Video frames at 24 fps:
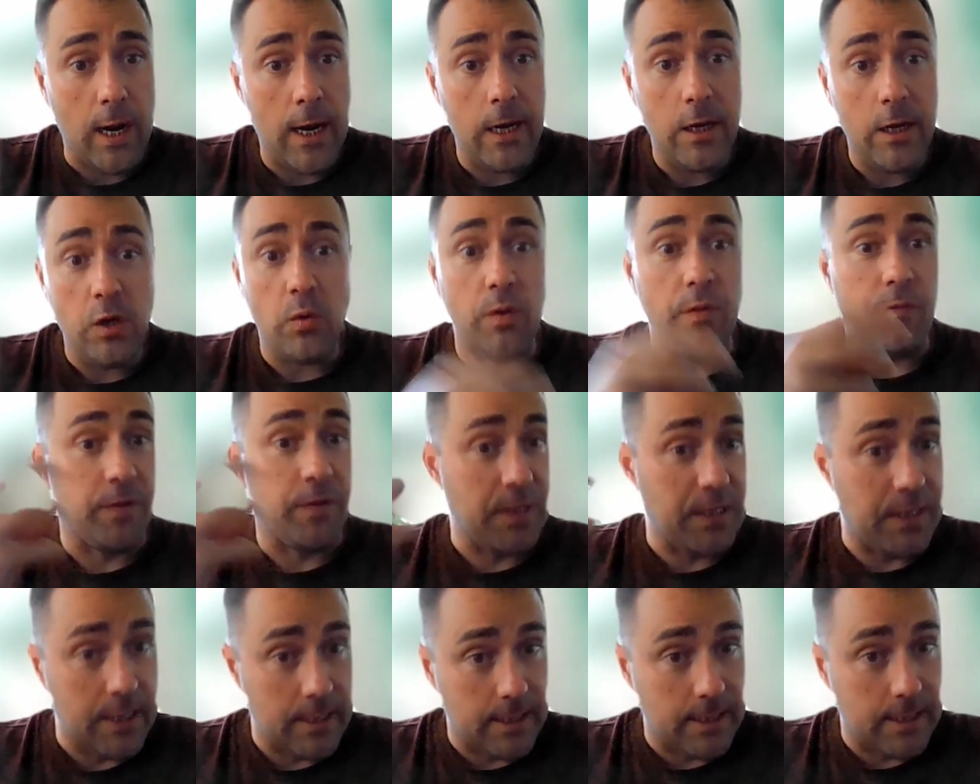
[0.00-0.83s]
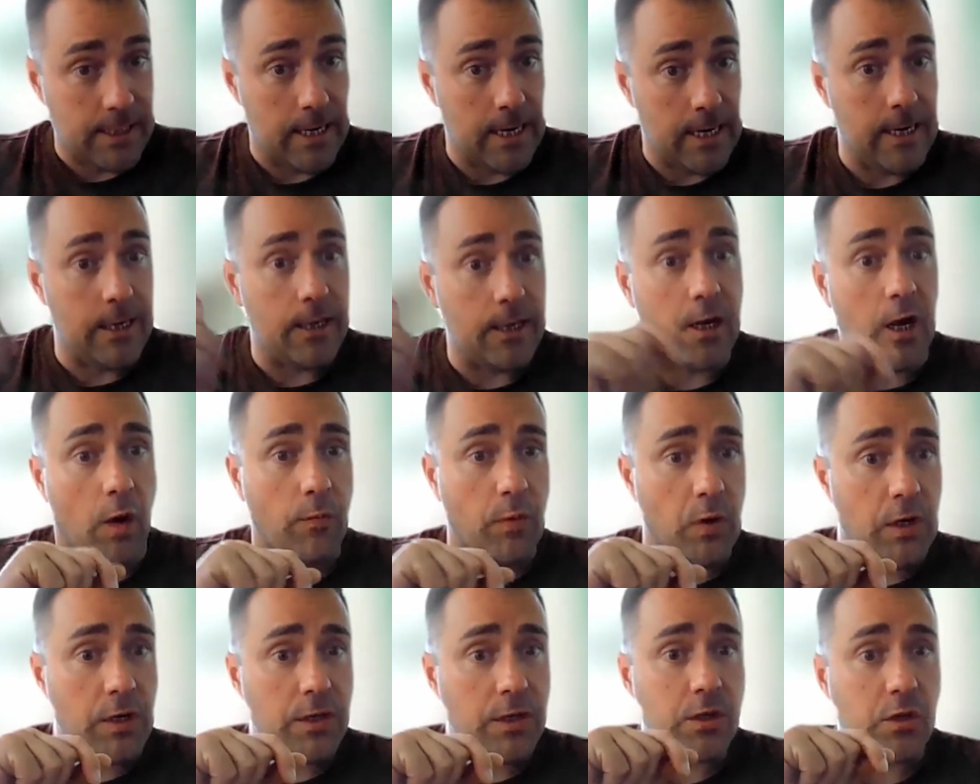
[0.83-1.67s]
and you design a
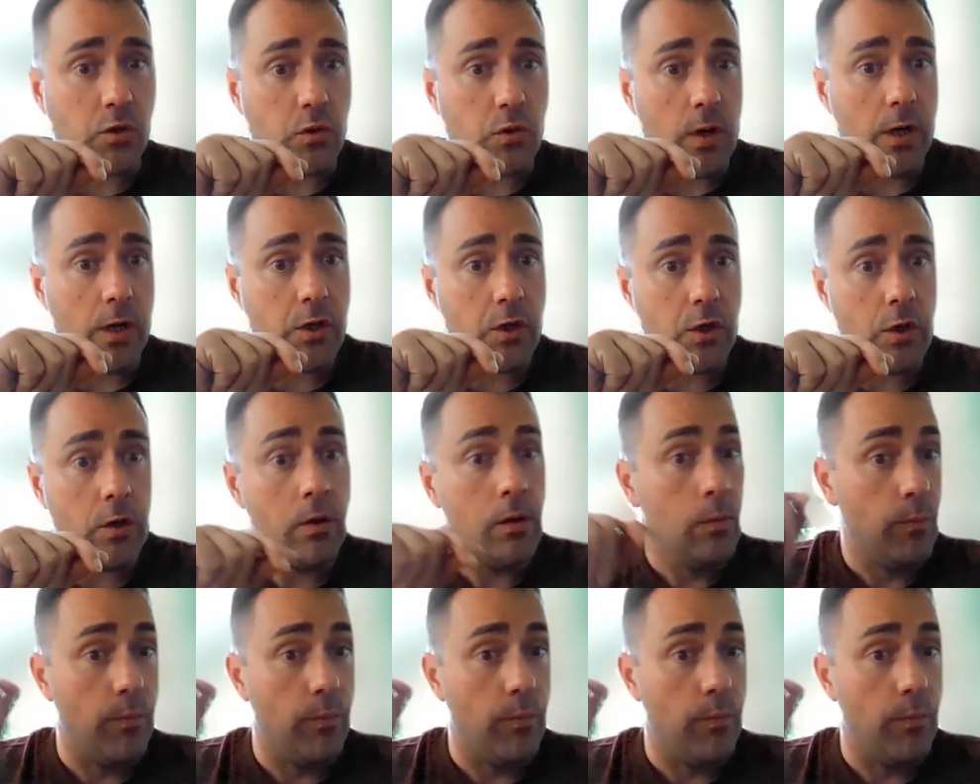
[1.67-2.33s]
governance structure,